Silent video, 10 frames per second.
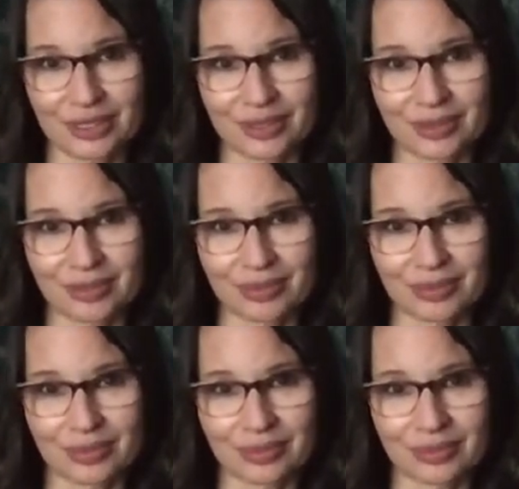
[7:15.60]

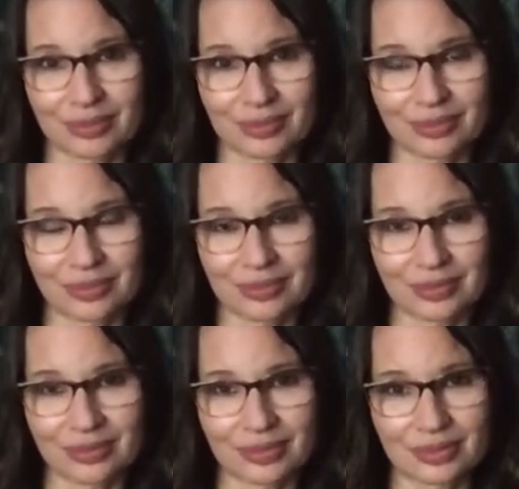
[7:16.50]

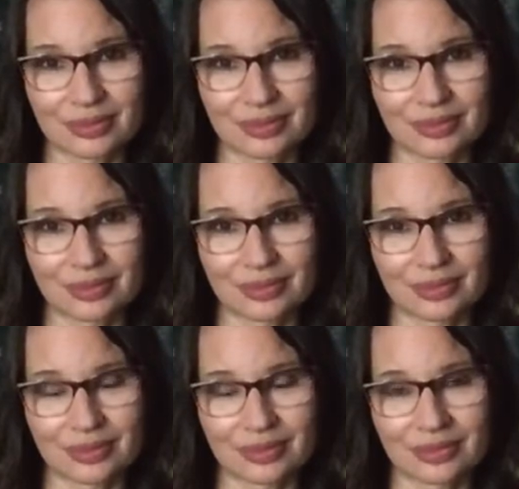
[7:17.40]

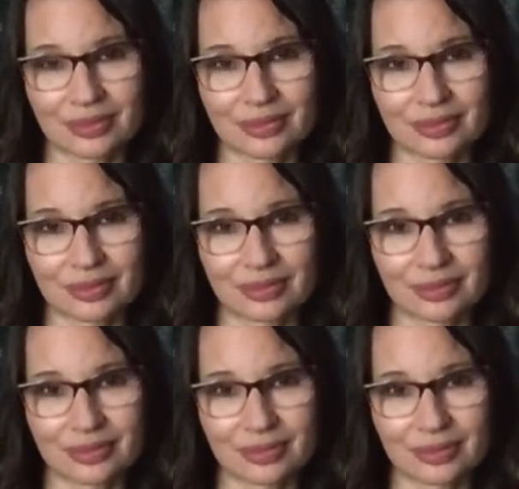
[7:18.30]
Nobody speaks.